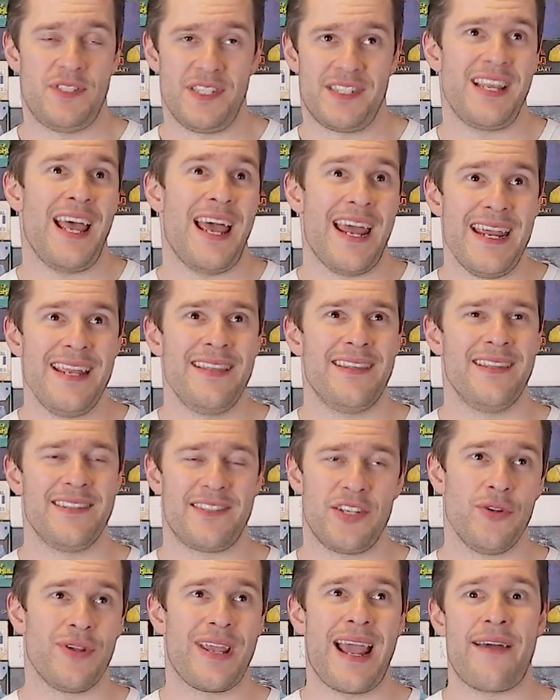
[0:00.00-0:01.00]
to say, the
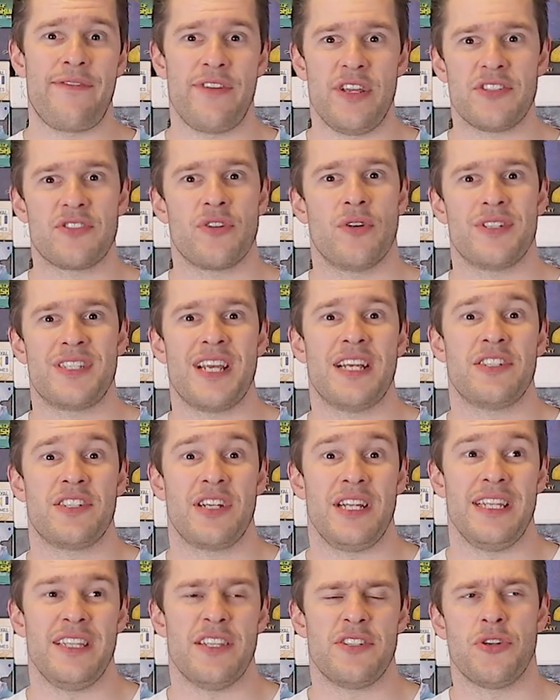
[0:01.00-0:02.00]
two caveats are
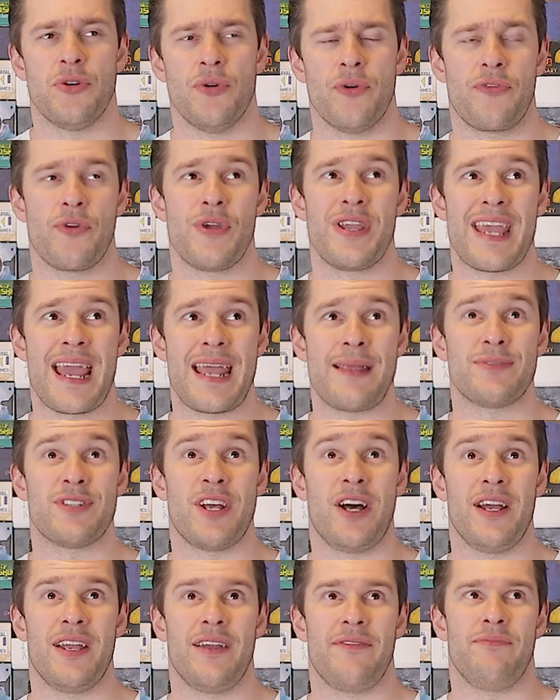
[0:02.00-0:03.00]
essentially the two or three games
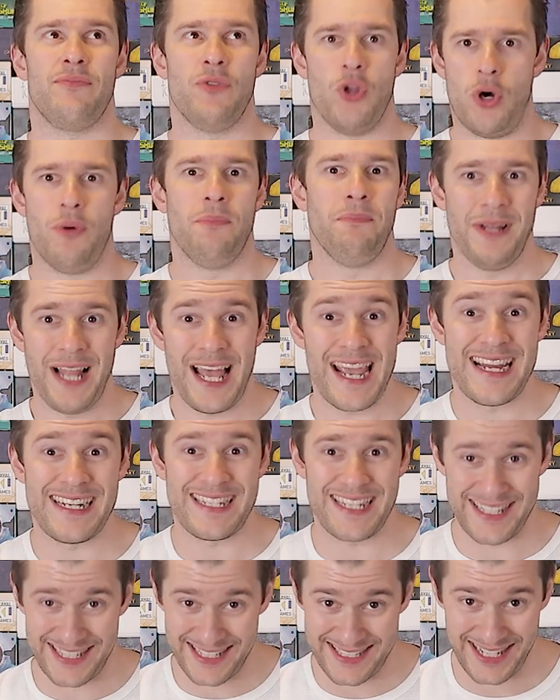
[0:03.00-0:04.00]
that I have not
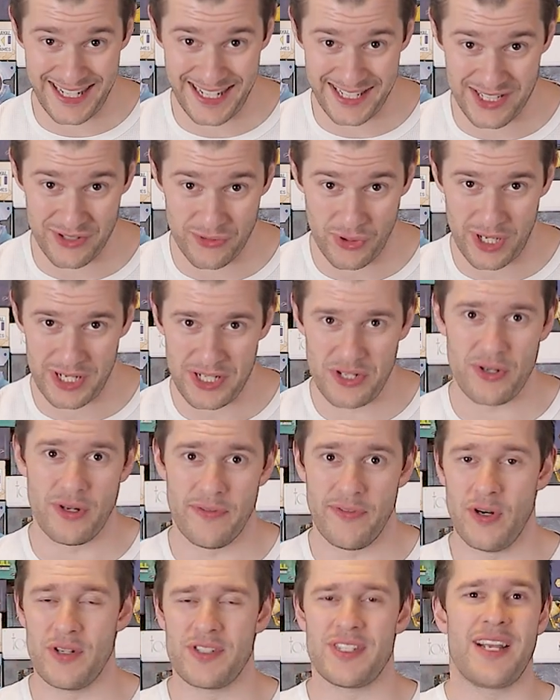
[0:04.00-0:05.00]
played in the Ticket to Ride
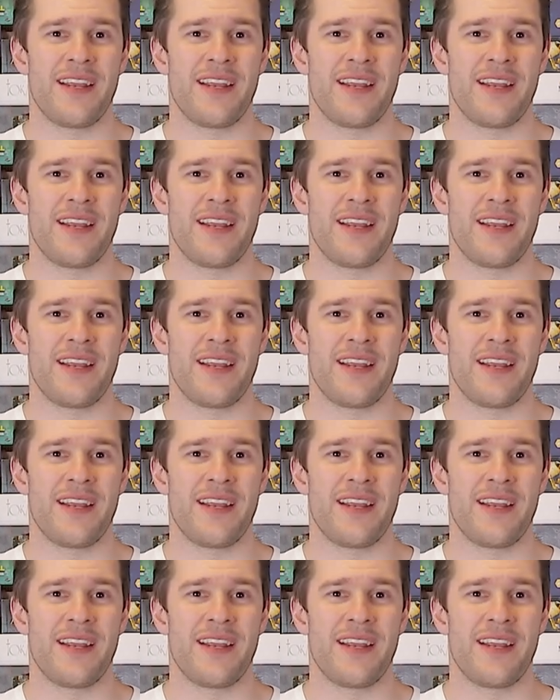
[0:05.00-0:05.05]
universe.